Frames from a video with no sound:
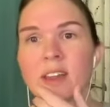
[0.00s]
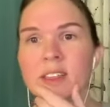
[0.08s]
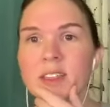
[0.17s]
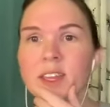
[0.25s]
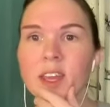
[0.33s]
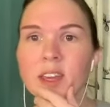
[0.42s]
I
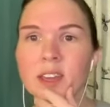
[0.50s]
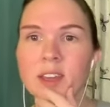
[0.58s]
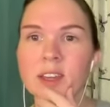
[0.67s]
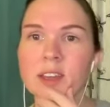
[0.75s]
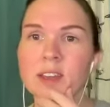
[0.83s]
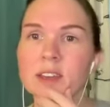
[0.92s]
think
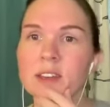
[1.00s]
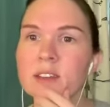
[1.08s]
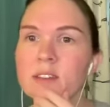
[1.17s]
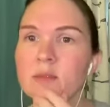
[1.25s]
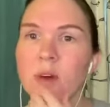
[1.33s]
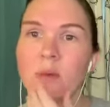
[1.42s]

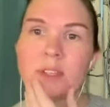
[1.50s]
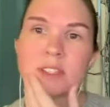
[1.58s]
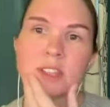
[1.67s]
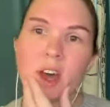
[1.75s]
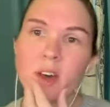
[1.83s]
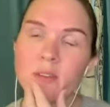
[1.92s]
what we
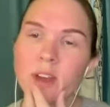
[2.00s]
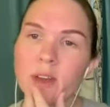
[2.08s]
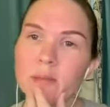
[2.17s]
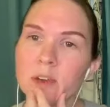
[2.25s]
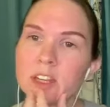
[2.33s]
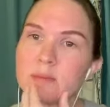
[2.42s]
saw
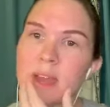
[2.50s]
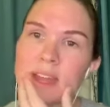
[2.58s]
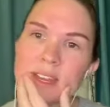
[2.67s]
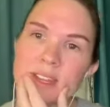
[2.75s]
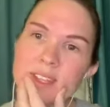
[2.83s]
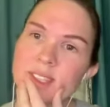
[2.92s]
around March
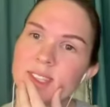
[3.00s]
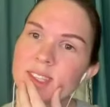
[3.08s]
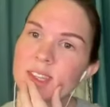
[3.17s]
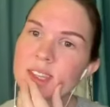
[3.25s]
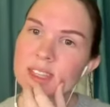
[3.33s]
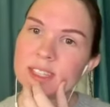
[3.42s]

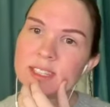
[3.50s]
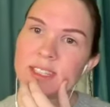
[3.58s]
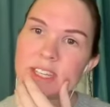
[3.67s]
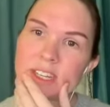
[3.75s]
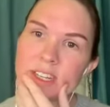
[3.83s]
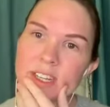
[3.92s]
Madness this
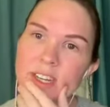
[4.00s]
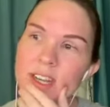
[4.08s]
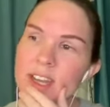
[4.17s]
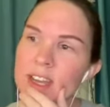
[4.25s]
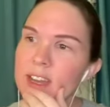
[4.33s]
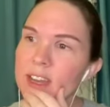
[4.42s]
year,
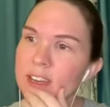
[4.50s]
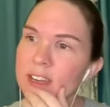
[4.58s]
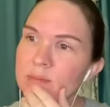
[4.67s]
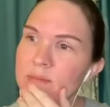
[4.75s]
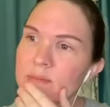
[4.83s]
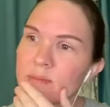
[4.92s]

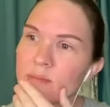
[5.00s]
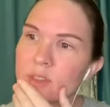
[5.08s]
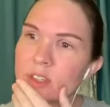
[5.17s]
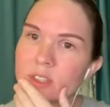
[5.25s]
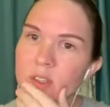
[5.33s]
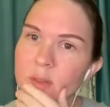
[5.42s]
with
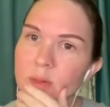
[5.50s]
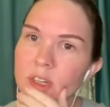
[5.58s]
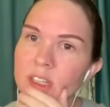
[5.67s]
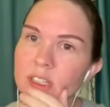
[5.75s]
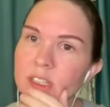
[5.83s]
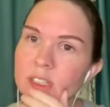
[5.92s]
Sedona
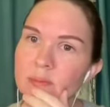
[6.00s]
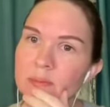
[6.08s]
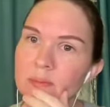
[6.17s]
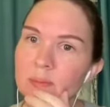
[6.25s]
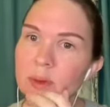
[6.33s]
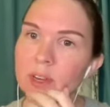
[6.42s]
Prince
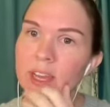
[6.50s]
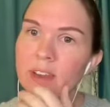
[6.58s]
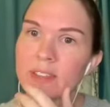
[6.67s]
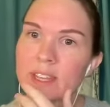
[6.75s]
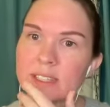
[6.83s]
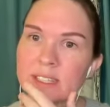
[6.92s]
putting
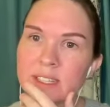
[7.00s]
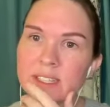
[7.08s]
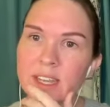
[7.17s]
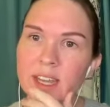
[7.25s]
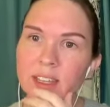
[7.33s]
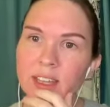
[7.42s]
out that
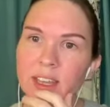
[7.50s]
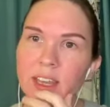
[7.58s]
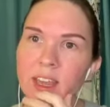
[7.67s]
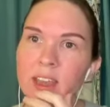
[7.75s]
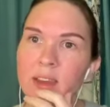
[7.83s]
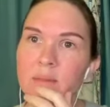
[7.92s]
TikTok,
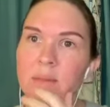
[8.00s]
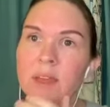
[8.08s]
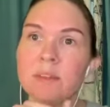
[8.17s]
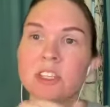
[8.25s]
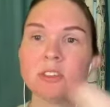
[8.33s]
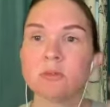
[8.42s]
like
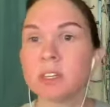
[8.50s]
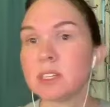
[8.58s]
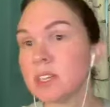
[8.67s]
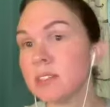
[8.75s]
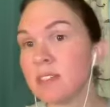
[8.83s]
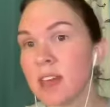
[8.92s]
maybe she would
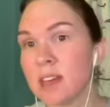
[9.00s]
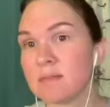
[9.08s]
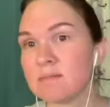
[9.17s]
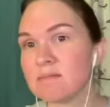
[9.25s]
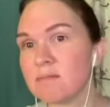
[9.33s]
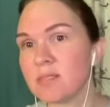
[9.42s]
have done that
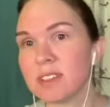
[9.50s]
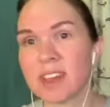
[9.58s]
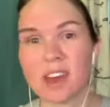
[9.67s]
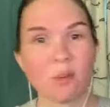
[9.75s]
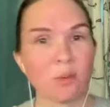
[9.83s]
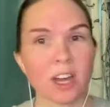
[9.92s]

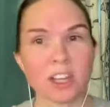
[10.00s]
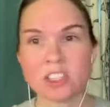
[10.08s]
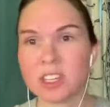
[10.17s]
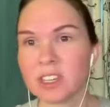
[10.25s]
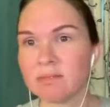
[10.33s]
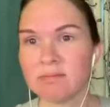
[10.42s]
without
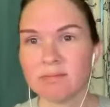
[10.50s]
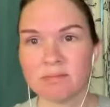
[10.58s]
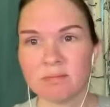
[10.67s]
watching